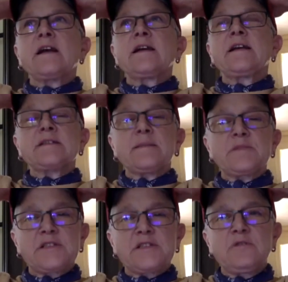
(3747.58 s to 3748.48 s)
I guess I'm
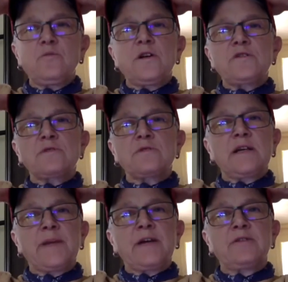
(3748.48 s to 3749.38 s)
still wondering
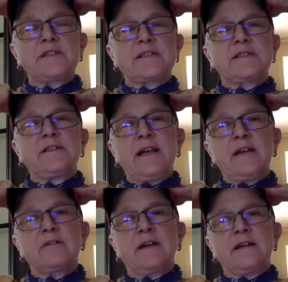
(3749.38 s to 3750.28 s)
about this
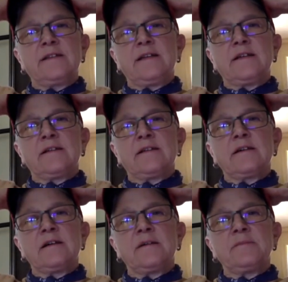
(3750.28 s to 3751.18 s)
layer idea
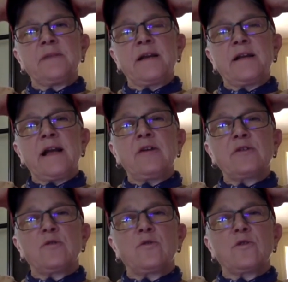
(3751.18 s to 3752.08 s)
um, and how
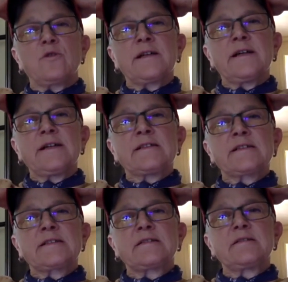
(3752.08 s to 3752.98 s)
to
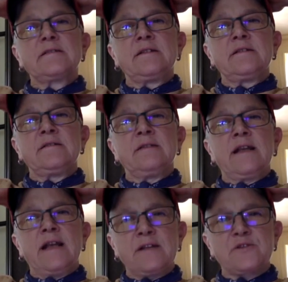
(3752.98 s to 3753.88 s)
organize
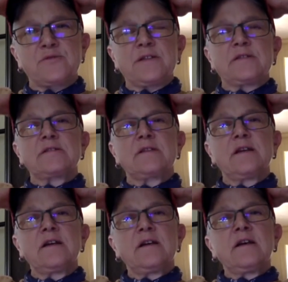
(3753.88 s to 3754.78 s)
entries
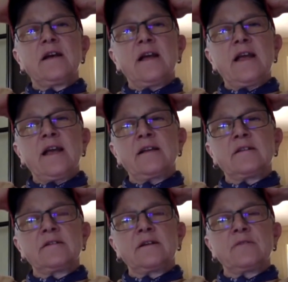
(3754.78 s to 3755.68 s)

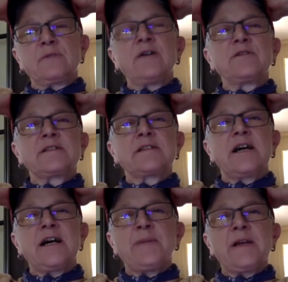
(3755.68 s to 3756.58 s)
and around a
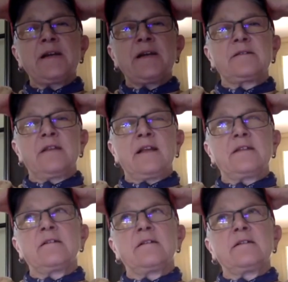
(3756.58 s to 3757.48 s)
topic that
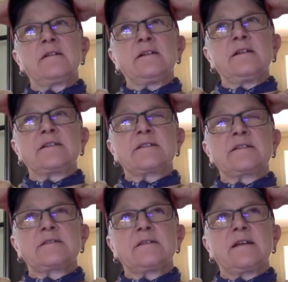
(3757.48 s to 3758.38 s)

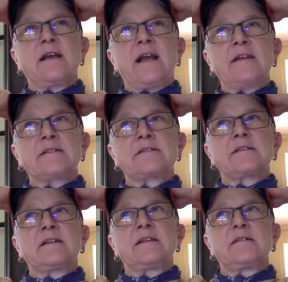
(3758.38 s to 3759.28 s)
is has
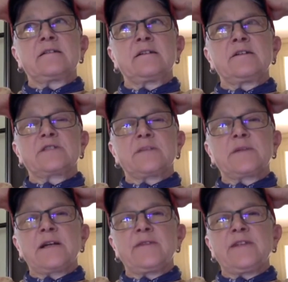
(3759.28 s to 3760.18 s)
eh, you know some
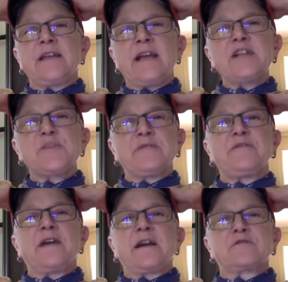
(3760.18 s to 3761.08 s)
kind of engagement
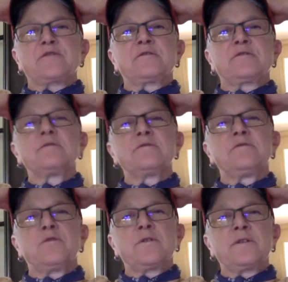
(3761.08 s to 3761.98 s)
factor
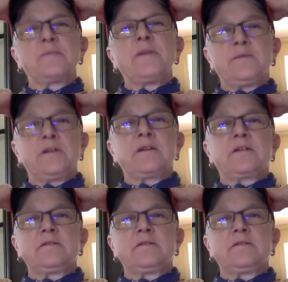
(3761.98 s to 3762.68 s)
for the public